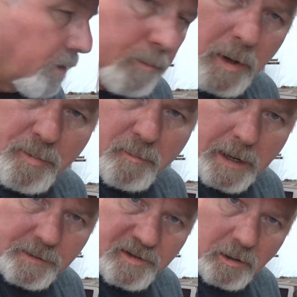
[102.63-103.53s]
bumper
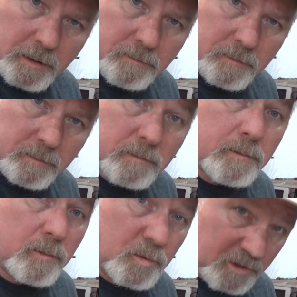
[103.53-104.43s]
mounts on
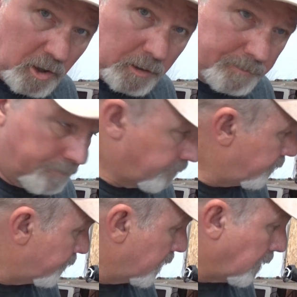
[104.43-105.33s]
was gone.
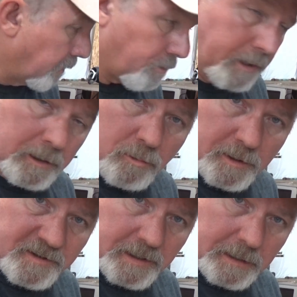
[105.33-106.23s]
Literally had
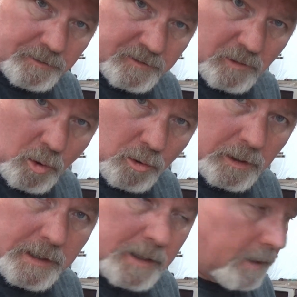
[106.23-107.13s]
rusted out. There's a hole
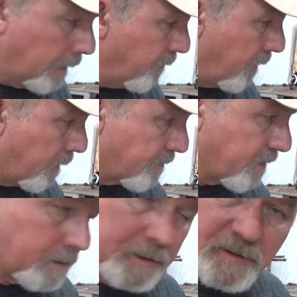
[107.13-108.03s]
in the
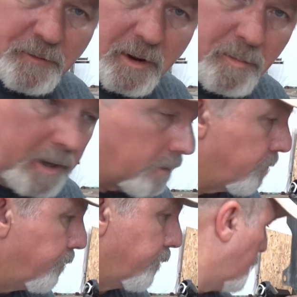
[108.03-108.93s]
outside of this frame panel.
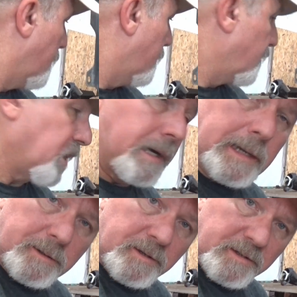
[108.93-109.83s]
Shout
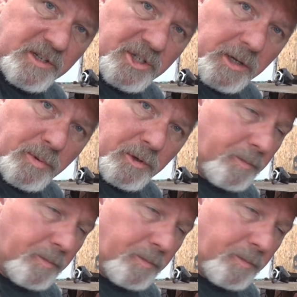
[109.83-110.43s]
out to CJ Pony